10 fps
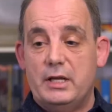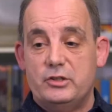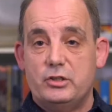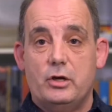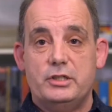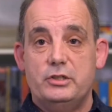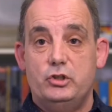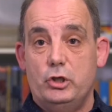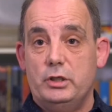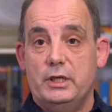and started
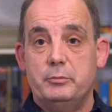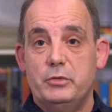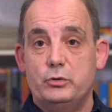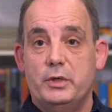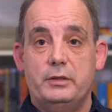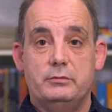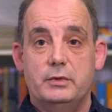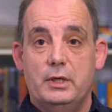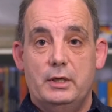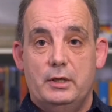juggling between
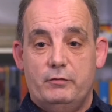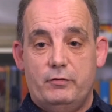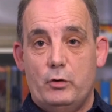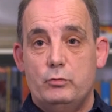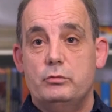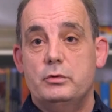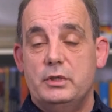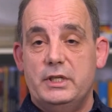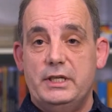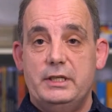phone,
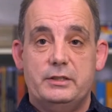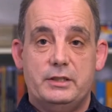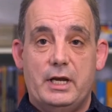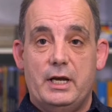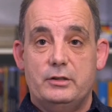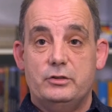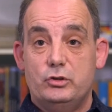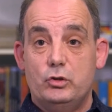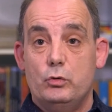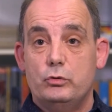lead, and
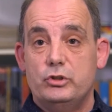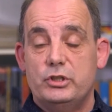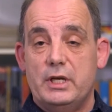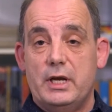torch.